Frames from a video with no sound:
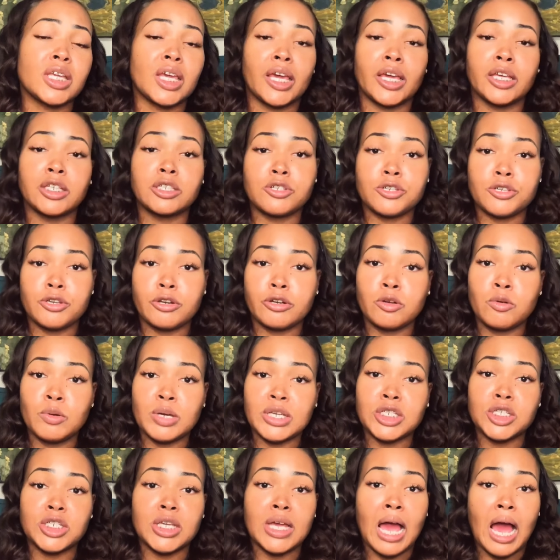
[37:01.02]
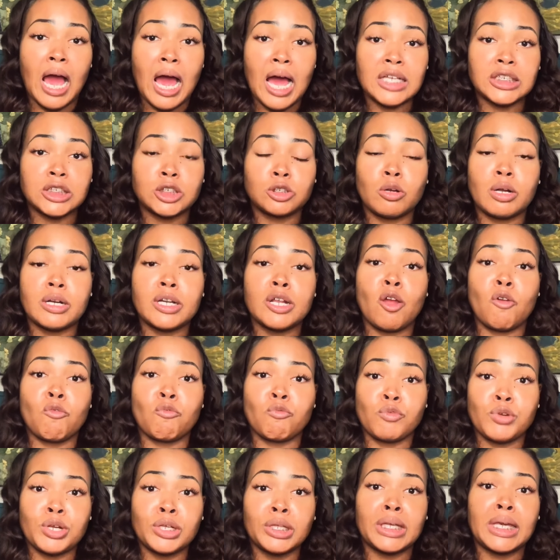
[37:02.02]
to answer your question, I started
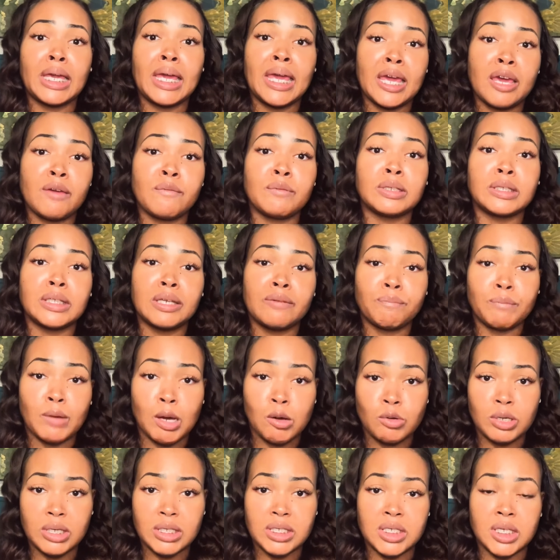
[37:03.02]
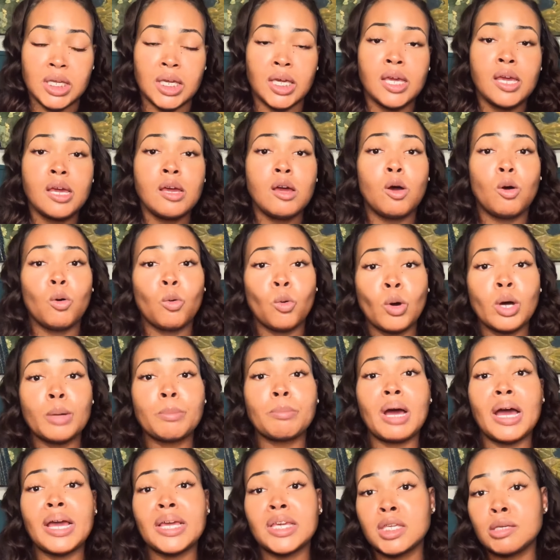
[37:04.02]
really heavily focusing
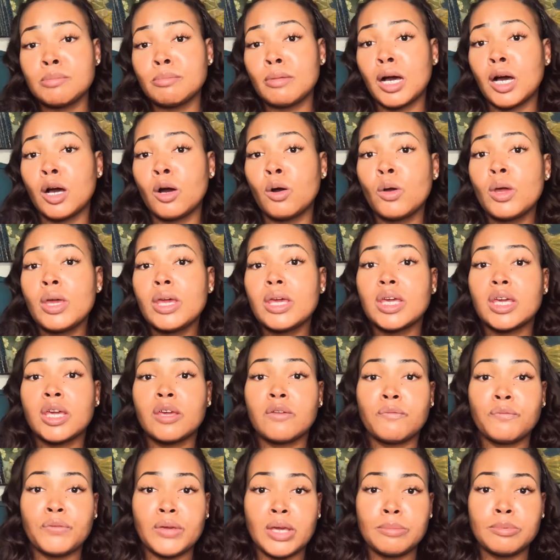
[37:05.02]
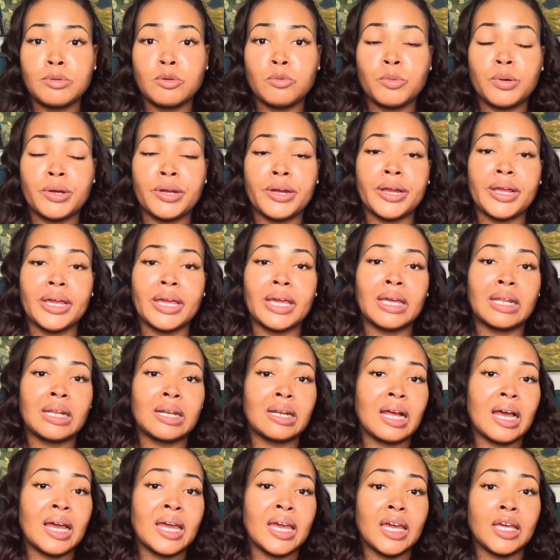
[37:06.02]
on my hemo in February, and
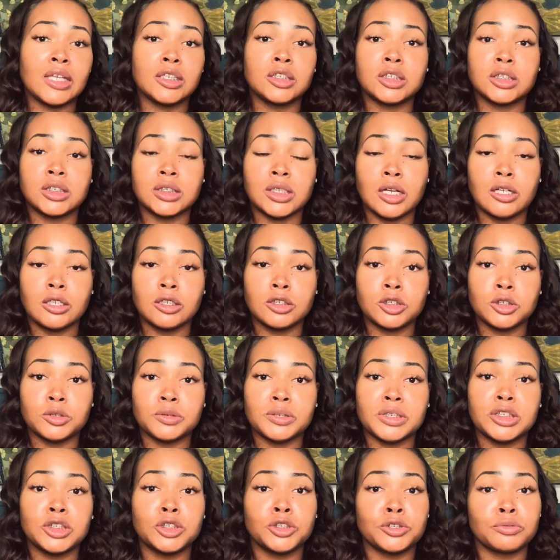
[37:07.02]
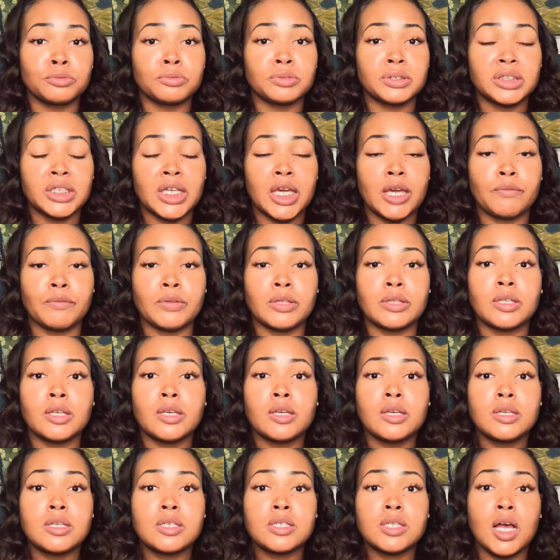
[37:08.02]
then I had surgery June 7th.
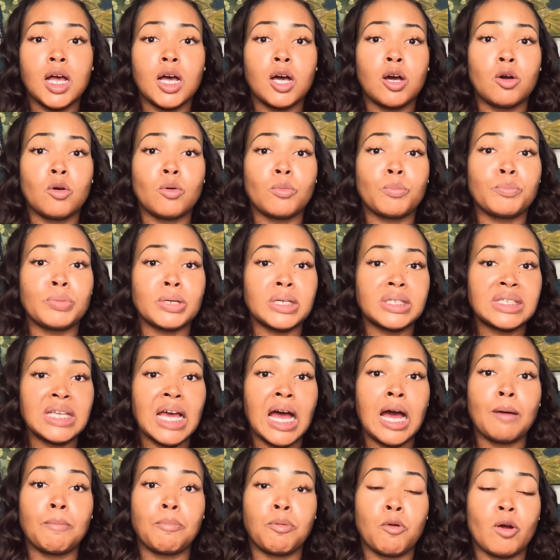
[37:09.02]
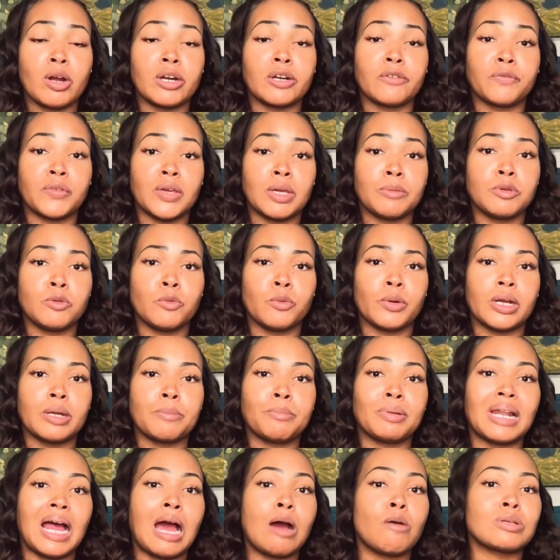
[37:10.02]
So the top part of February.
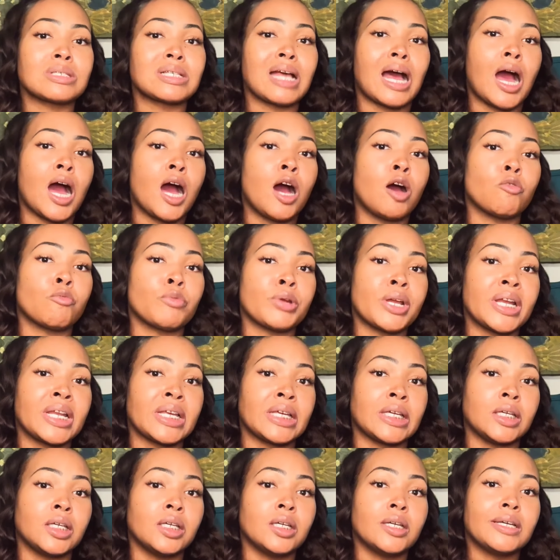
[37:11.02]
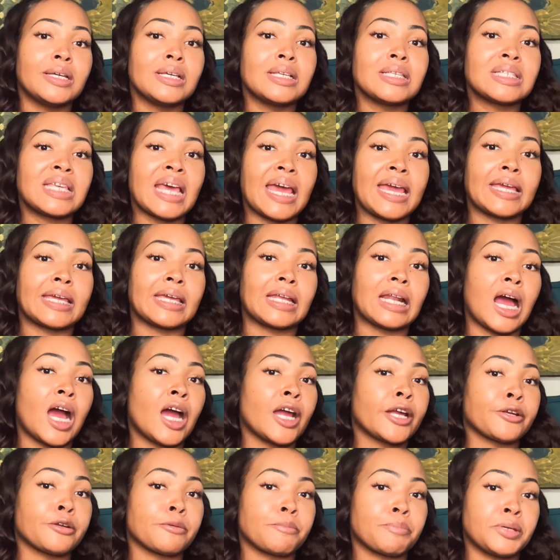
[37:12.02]
But I was already taking
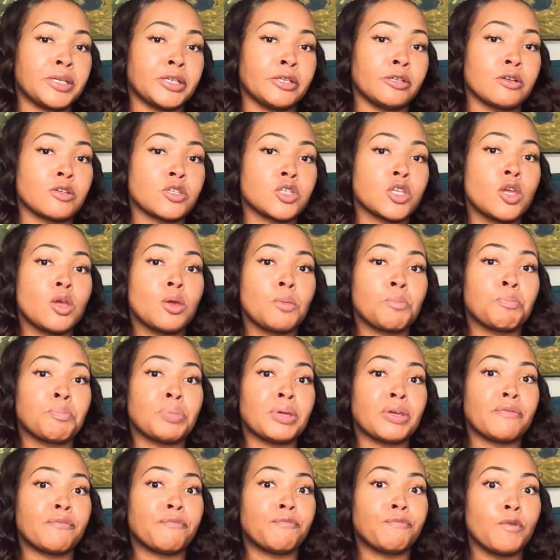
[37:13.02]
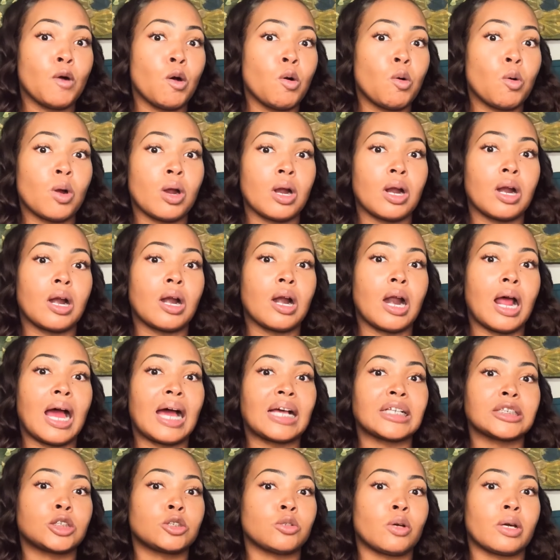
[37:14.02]
iron pills before
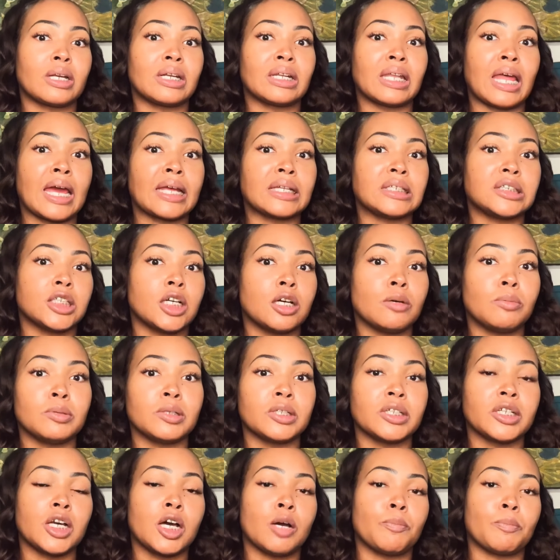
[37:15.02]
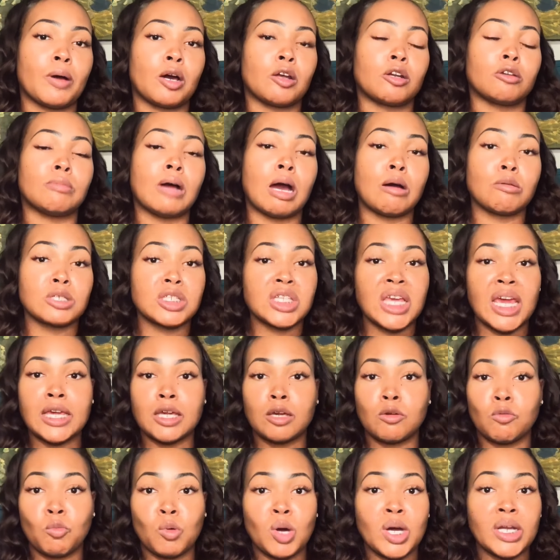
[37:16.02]
I started like doubling up on them. I was
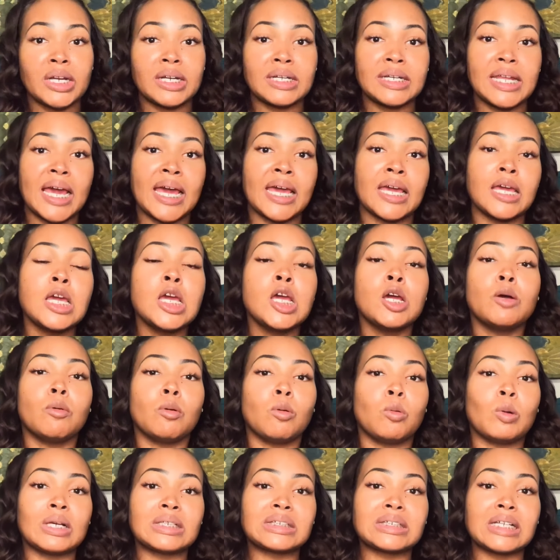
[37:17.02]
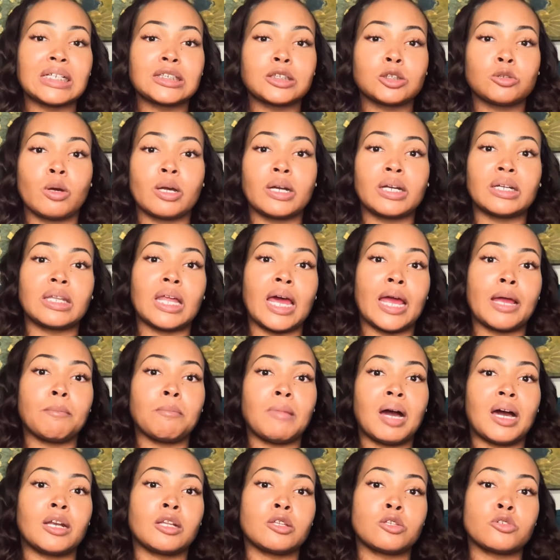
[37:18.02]
taking 1 a day, but once I started like
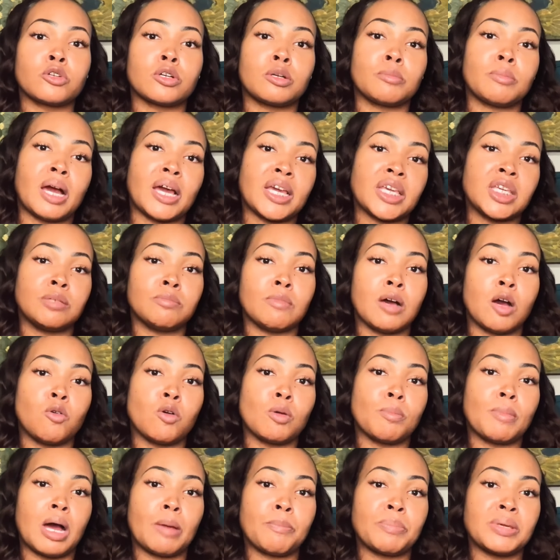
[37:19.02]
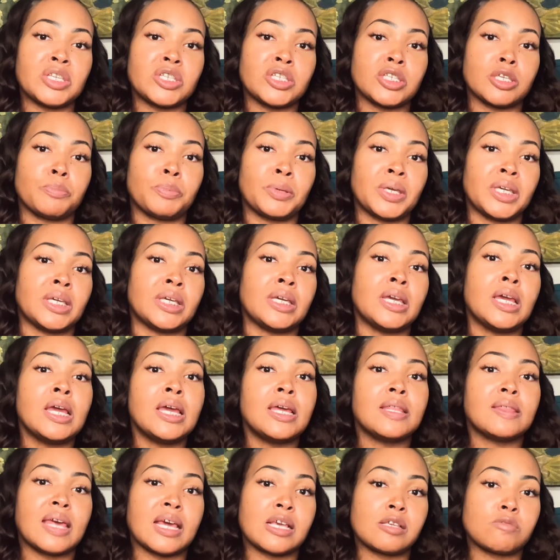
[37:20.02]
monitoring my hemo with my PCP,
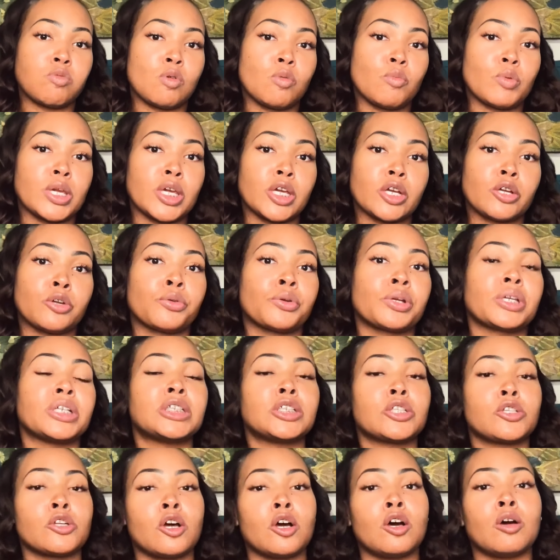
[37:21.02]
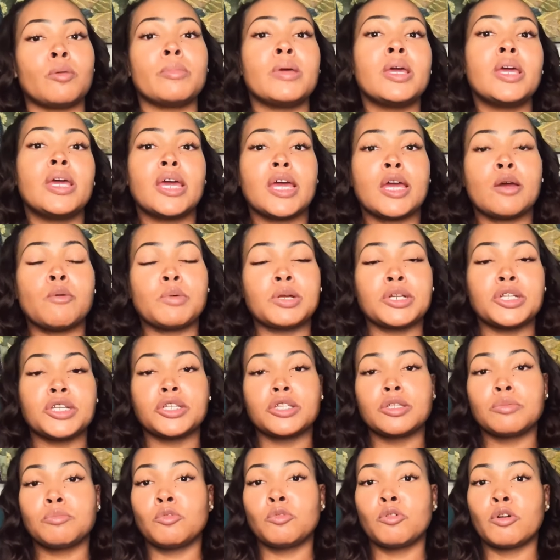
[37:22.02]
that's when we increased them, and we
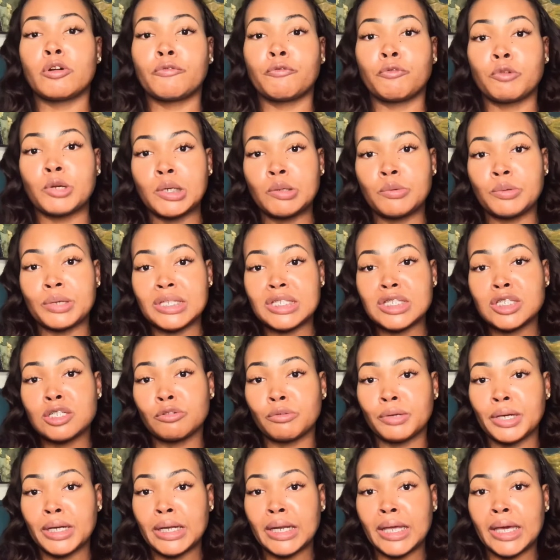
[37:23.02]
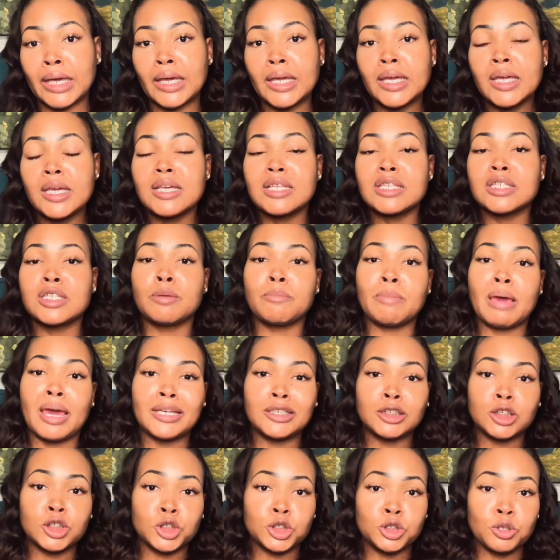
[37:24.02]
did the more frequent screening to
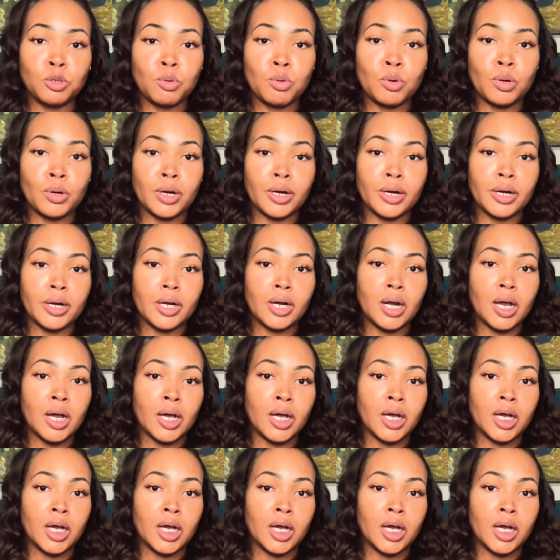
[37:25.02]
make sure